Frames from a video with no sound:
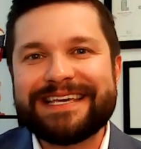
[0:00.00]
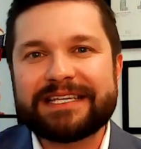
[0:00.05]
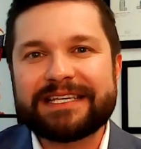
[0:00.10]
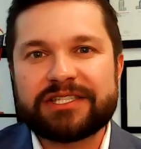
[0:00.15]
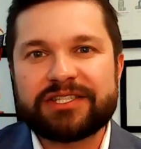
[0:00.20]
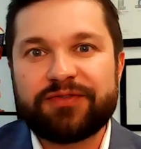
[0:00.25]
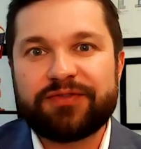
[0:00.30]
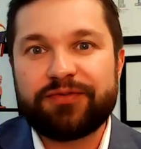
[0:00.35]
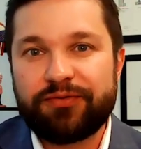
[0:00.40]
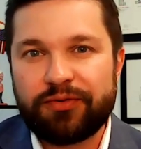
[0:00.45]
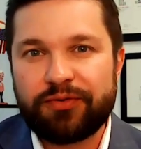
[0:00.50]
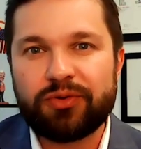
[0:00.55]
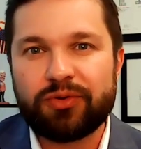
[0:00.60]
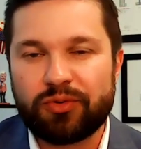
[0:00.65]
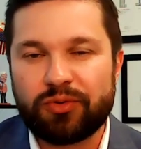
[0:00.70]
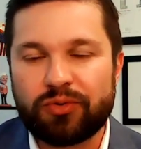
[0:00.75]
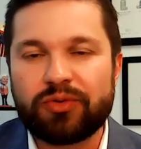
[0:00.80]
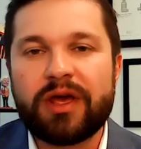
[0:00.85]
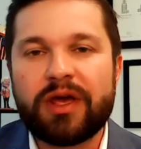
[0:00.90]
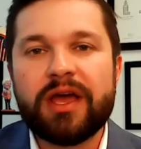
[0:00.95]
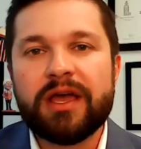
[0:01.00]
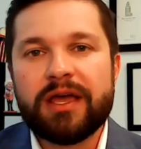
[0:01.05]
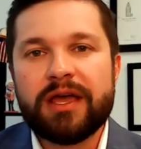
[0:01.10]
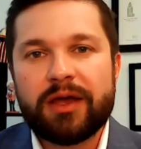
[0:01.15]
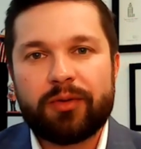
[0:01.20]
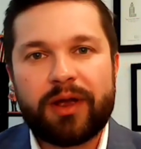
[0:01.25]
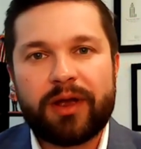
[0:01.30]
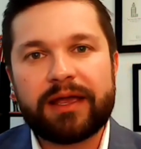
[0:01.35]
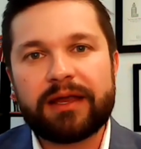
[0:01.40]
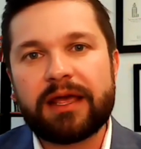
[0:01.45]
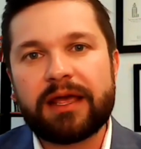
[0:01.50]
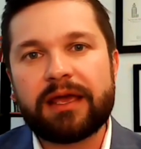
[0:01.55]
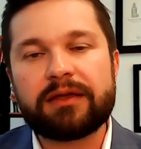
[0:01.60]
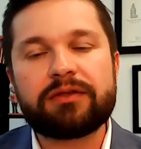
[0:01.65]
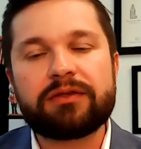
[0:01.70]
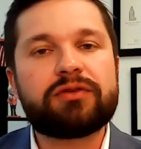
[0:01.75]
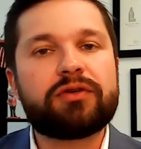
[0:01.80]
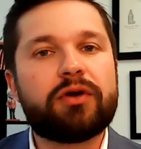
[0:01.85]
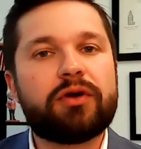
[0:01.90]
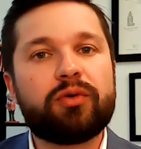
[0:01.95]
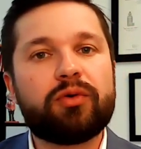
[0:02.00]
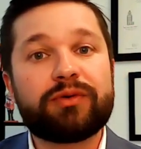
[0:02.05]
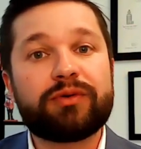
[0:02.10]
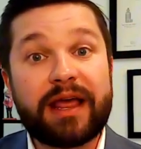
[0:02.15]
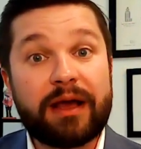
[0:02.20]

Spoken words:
dense food, right? And so